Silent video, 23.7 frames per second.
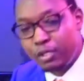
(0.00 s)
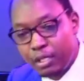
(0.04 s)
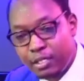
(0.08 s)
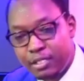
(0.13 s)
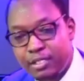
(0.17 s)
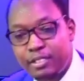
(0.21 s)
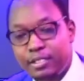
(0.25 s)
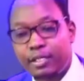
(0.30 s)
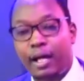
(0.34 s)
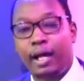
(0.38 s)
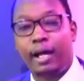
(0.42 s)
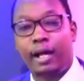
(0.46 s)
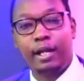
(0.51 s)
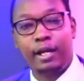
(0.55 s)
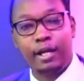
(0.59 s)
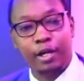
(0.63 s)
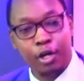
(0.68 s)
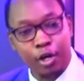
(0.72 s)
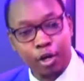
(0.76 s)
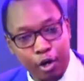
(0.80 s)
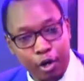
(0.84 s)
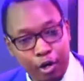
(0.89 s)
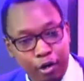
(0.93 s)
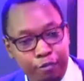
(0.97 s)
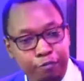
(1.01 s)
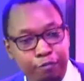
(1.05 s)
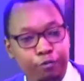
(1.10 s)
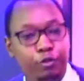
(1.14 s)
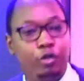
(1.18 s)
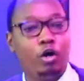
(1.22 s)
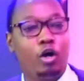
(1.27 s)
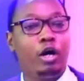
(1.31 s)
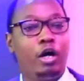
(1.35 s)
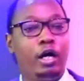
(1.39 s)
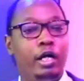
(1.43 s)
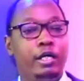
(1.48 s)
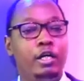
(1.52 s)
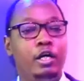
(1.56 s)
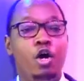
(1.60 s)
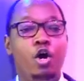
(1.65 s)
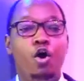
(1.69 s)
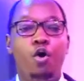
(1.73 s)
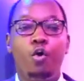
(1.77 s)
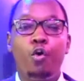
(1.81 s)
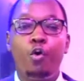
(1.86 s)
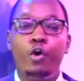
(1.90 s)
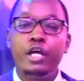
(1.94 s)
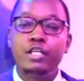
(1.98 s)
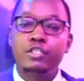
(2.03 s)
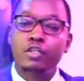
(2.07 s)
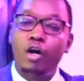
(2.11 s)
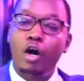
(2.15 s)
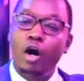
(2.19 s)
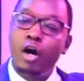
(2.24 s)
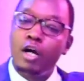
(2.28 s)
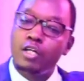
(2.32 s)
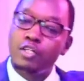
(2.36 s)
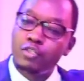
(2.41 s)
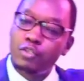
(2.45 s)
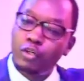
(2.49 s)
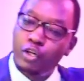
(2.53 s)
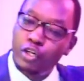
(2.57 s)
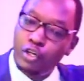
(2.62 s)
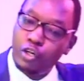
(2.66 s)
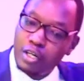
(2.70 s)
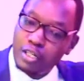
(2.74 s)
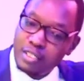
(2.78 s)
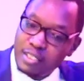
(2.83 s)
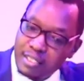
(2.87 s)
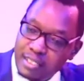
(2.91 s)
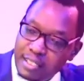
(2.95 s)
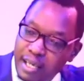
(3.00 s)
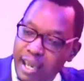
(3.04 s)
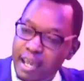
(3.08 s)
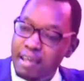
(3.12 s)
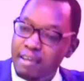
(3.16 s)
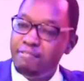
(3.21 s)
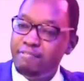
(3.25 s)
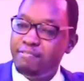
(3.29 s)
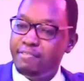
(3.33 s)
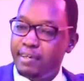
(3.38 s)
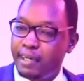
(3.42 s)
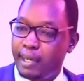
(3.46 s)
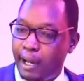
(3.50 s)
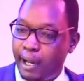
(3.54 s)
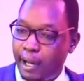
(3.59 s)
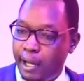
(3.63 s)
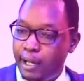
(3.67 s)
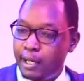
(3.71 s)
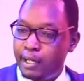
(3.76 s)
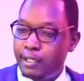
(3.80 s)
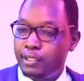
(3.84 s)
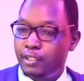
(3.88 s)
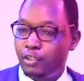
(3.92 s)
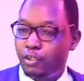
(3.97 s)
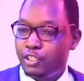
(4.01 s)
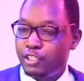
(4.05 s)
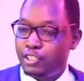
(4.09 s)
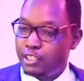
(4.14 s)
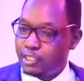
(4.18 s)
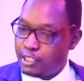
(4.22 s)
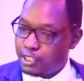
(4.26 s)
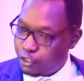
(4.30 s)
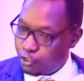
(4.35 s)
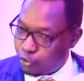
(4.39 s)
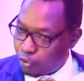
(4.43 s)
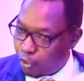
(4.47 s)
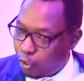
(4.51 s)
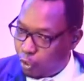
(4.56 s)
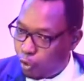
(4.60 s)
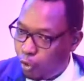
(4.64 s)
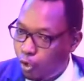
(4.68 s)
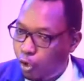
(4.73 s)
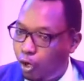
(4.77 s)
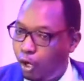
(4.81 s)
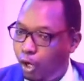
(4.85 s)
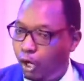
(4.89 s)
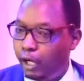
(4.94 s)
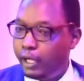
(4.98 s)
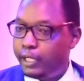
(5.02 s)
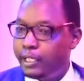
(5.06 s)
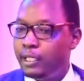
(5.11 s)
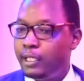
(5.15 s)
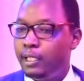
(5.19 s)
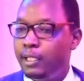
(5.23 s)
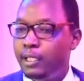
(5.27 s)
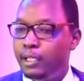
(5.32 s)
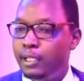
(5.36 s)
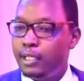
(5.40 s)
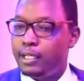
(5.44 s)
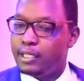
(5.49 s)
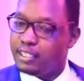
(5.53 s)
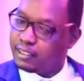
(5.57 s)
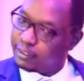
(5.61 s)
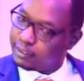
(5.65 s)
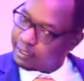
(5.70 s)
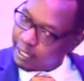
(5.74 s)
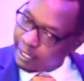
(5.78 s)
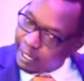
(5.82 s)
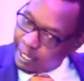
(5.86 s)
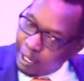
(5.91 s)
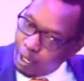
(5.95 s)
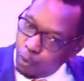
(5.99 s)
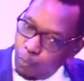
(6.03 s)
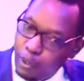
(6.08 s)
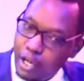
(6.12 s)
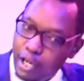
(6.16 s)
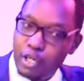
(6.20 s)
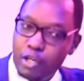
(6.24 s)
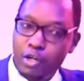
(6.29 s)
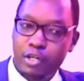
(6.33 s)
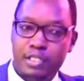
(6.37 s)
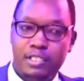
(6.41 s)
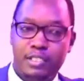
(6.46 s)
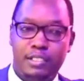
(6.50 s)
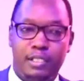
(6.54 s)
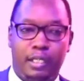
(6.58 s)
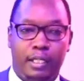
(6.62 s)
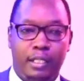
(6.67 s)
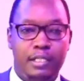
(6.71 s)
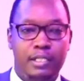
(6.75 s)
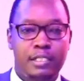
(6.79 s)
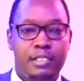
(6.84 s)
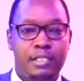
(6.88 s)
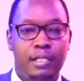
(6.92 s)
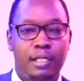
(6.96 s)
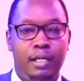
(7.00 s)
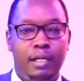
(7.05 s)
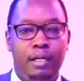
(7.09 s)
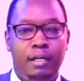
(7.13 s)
the Son of God, who is also your Savior, not just your Lord. He's taken away your sins,